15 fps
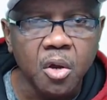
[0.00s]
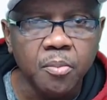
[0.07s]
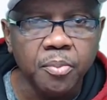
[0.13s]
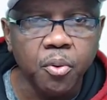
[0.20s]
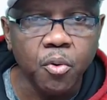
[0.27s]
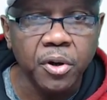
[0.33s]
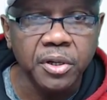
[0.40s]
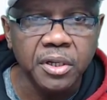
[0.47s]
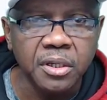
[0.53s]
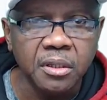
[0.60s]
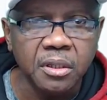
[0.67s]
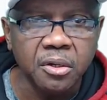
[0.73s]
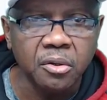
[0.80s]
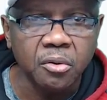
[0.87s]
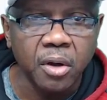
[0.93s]
pointy
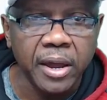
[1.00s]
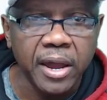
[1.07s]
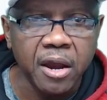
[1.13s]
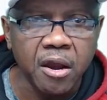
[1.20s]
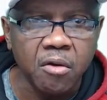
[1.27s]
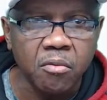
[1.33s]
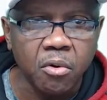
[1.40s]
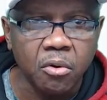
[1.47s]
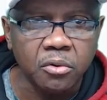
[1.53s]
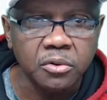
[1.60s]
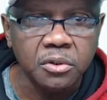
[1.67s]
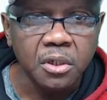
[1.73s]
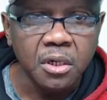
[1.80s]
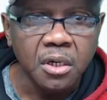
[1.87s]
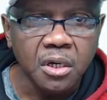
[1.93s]
little arrows.